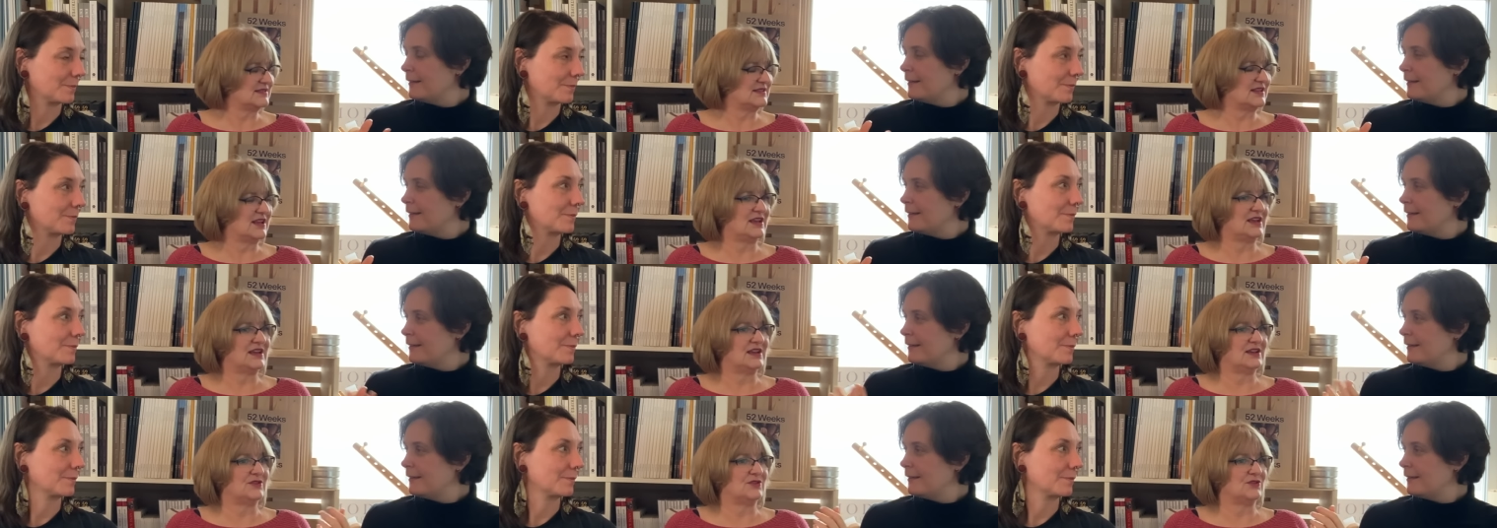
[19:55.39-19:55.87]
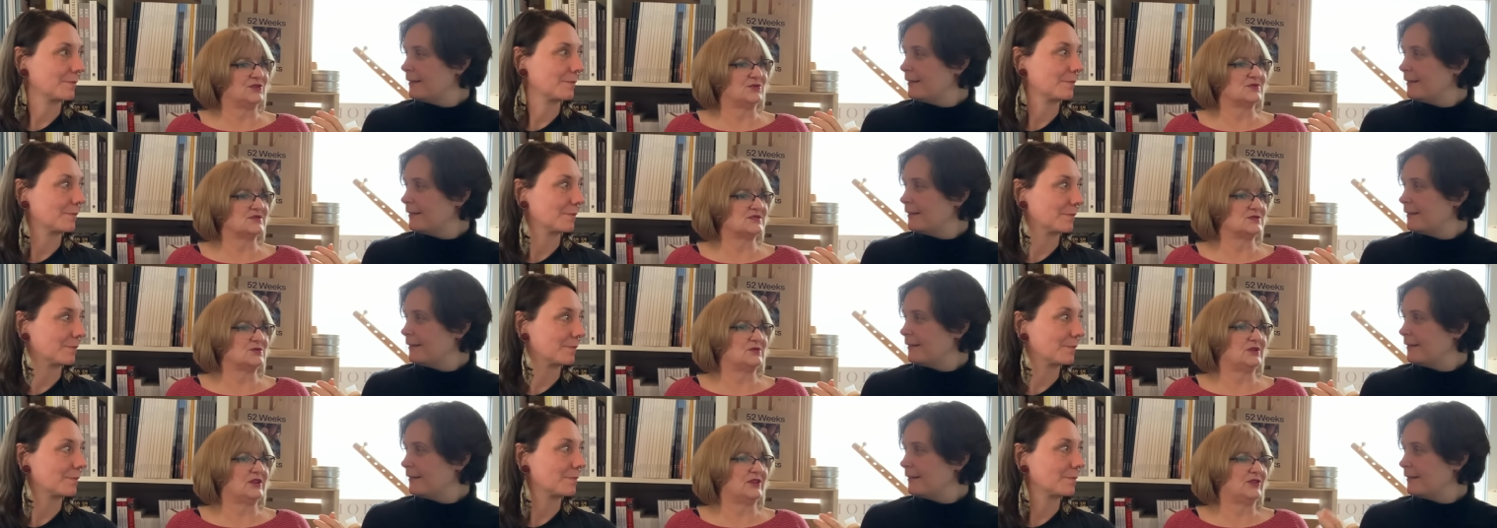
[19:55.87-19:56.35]
Speaker 1: they there
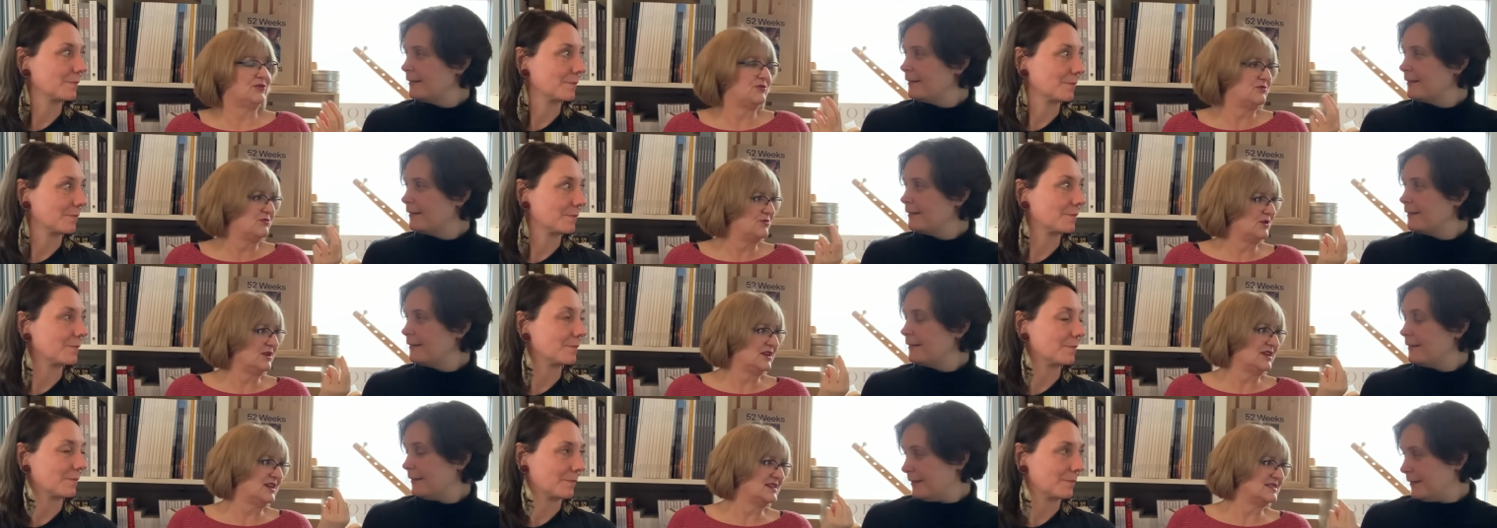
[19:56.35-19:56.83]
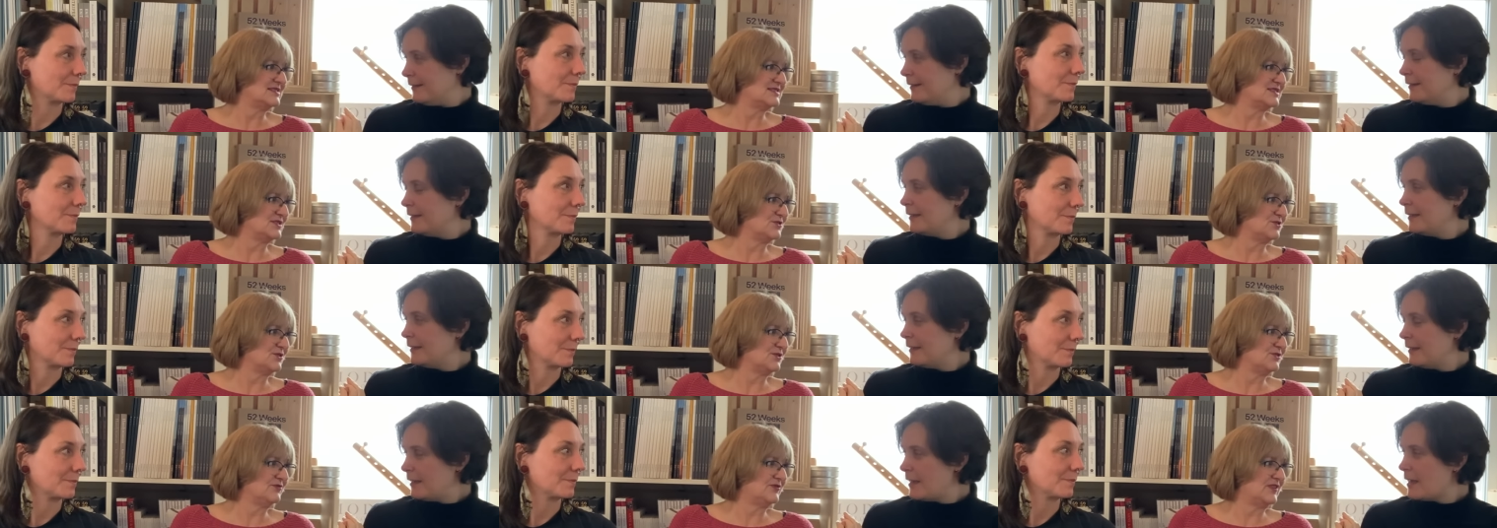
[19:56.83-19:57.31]
was only three kids
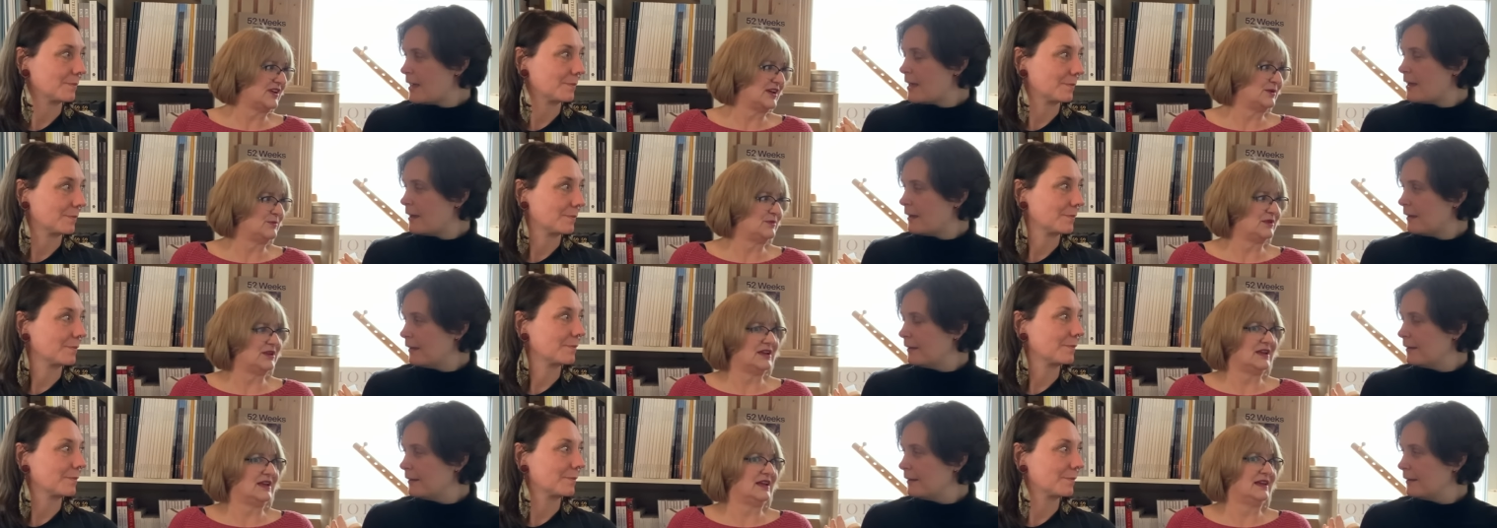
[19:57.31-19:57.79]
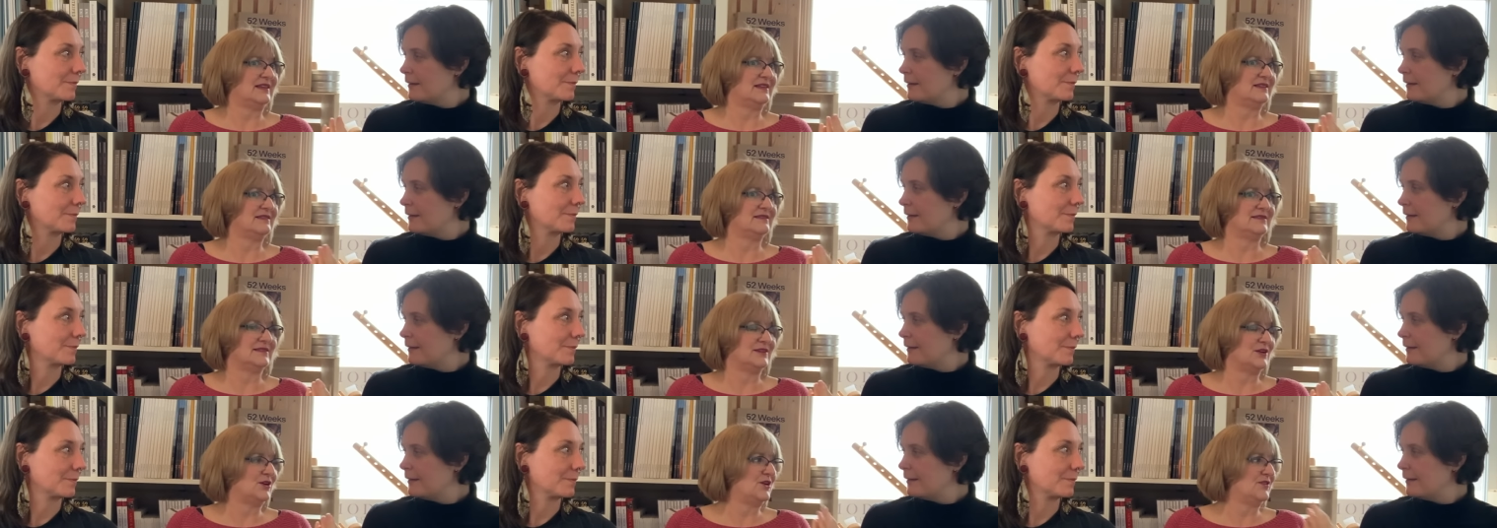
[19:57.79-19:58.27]
in her family and